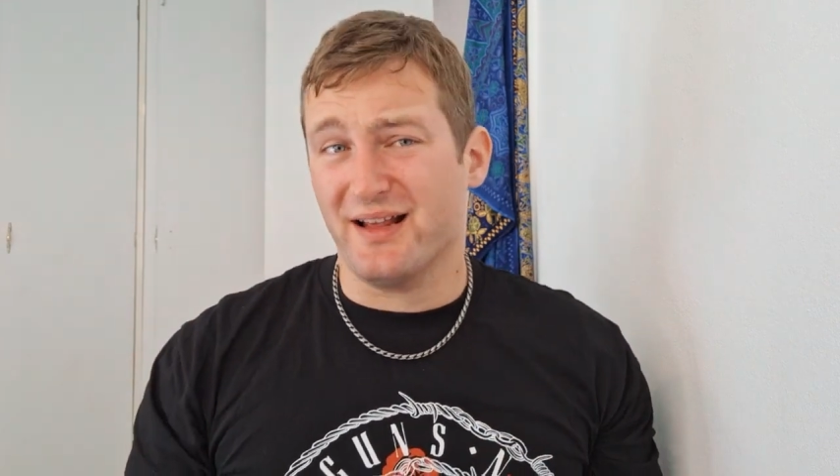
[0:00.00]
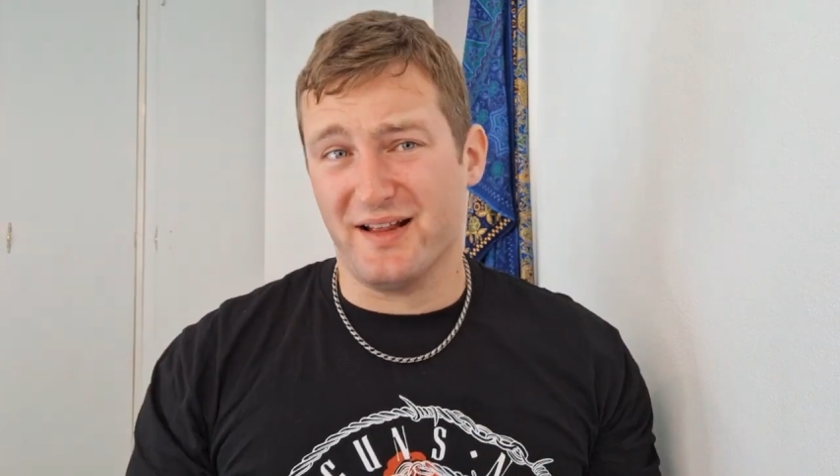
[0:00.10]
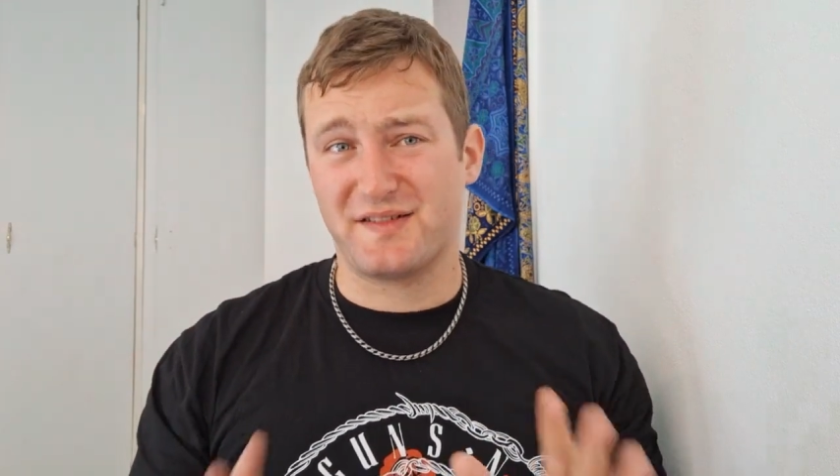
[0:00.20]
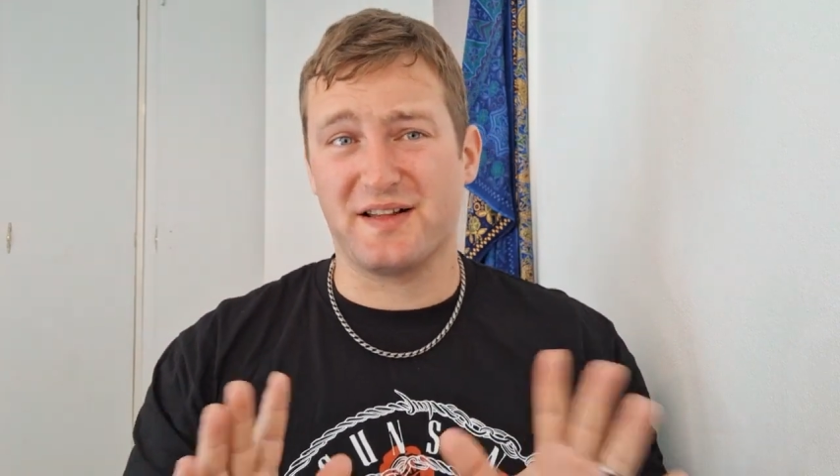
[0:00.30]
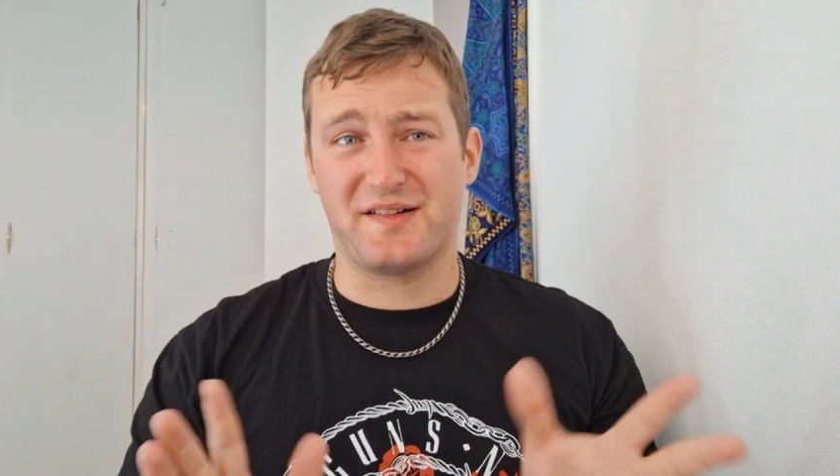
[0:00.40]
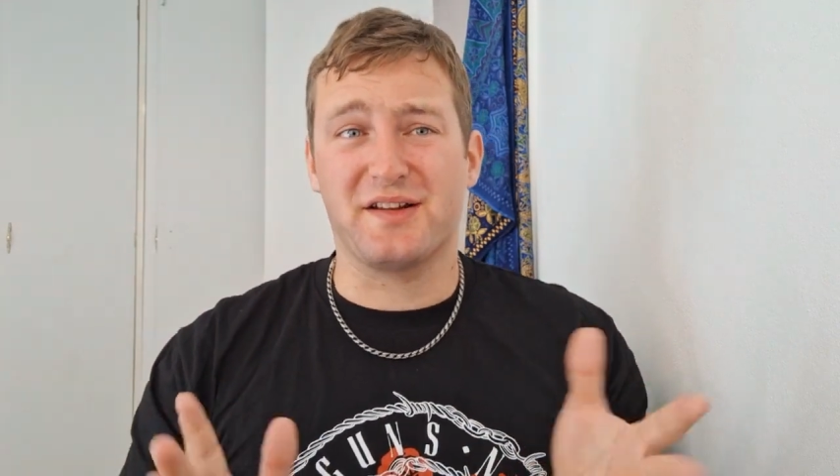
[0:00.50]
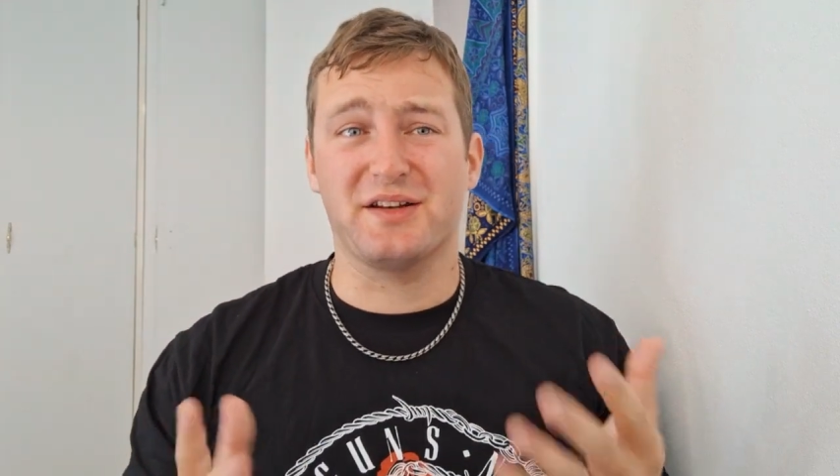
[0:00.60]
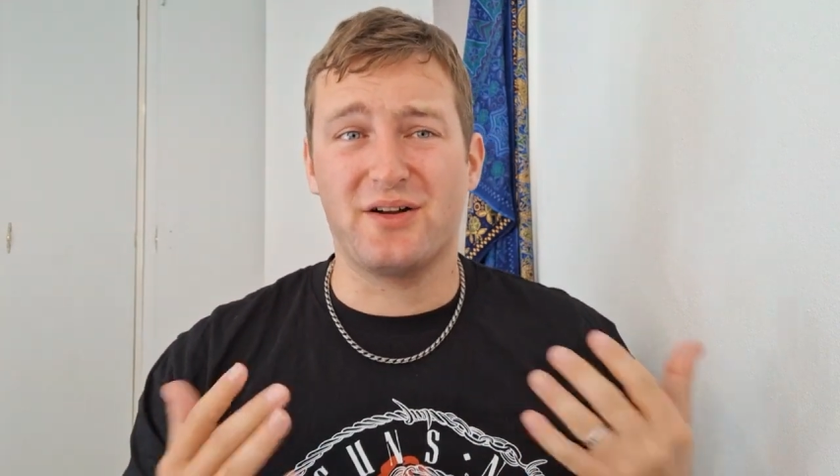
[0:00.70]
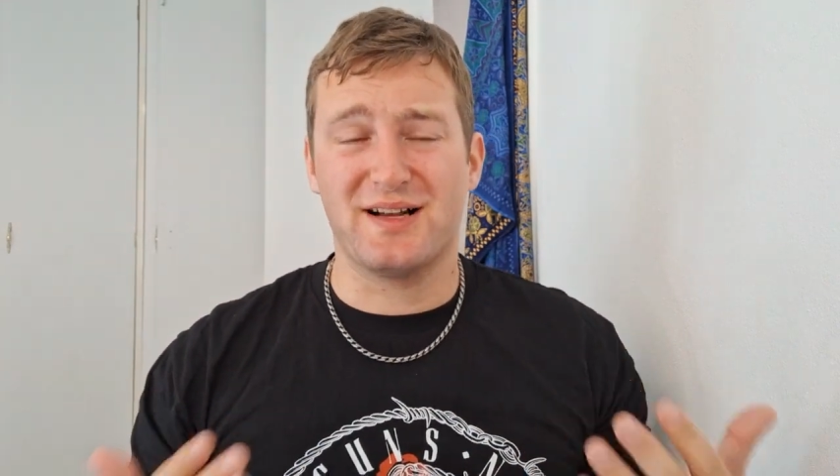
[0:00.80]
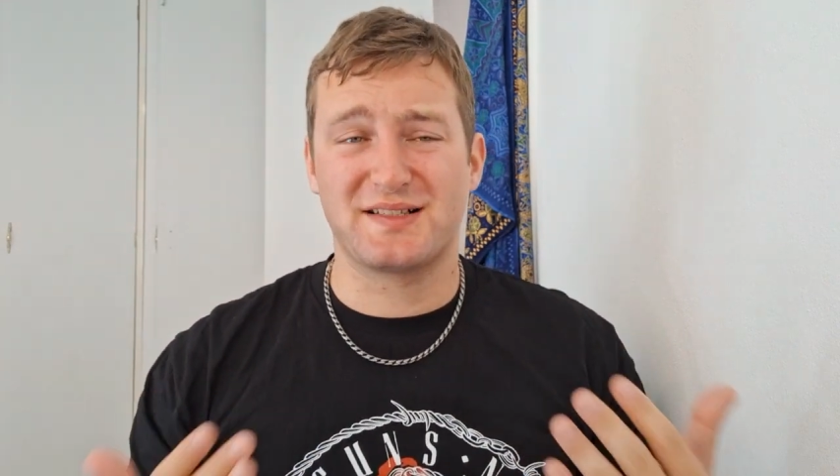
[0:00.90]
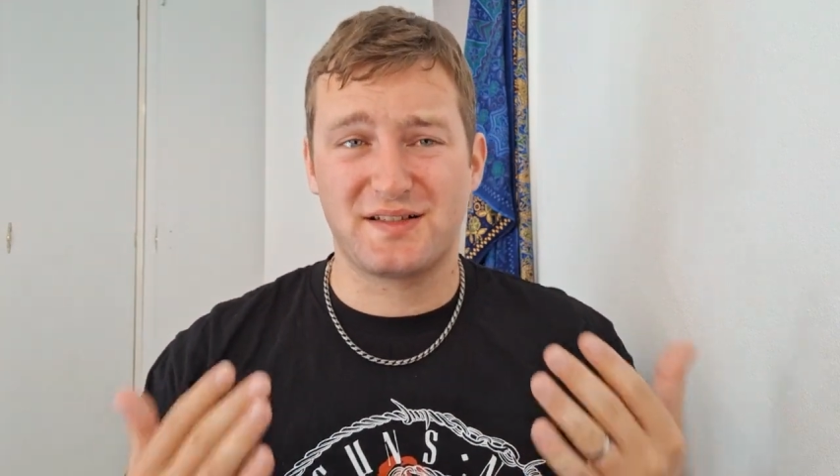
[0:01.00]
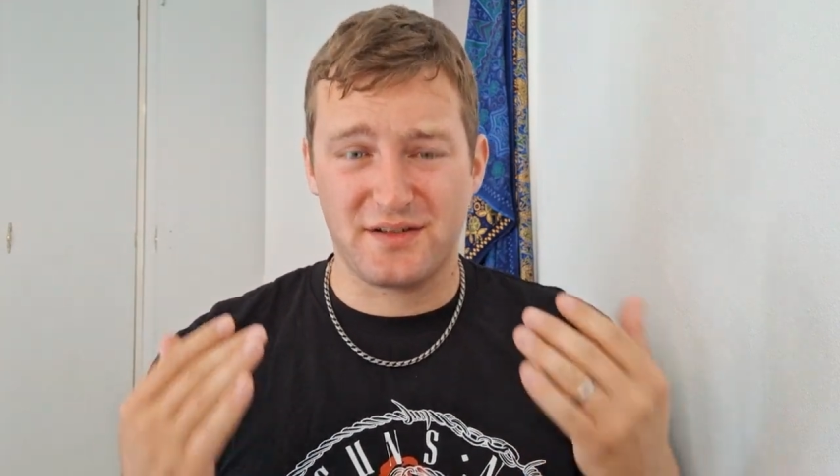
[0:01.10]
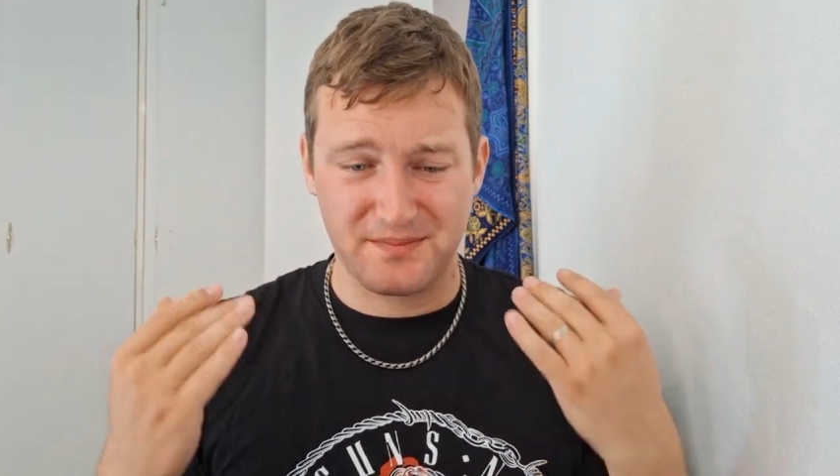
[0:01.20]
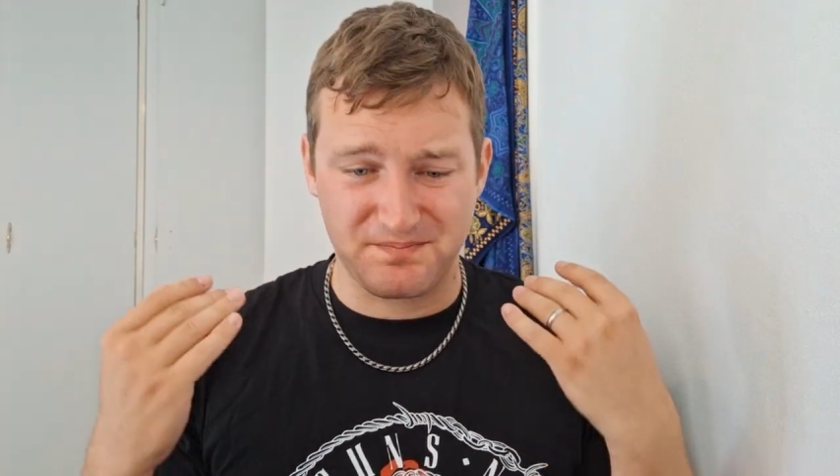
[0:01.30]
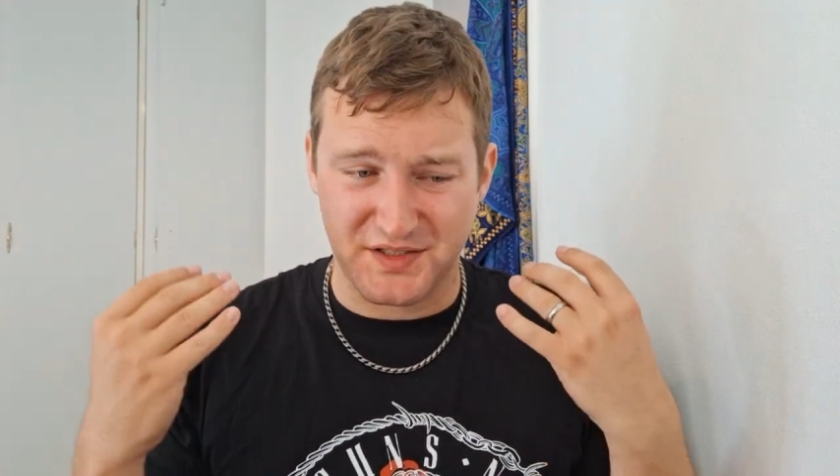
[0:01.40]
It's it's a nice,